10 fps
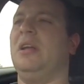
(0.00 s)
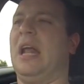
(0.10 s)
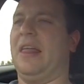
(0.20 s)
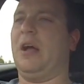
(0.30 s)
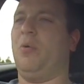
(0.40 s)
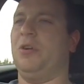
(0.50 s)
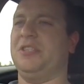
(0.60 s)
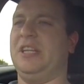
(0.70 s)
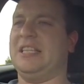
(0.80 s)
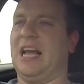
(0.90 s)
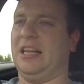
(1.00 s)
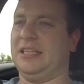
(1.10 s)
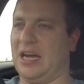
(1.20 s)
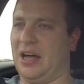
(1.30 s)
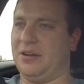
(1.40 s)
Now, that wasn't exactly
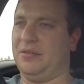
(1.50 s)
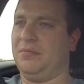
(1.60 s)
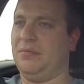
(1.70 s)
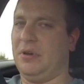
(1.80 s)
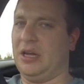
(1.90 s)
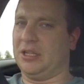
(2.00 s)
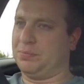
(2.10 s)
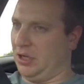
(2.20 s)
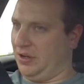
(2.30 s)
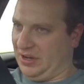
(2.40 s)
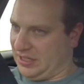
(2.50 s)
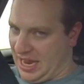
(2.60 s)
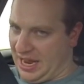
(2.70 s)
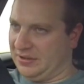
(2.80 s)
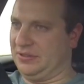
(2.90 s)
done in its previous
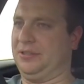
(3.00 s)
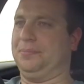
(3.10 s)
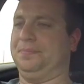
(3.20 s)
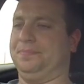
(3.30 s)
hands.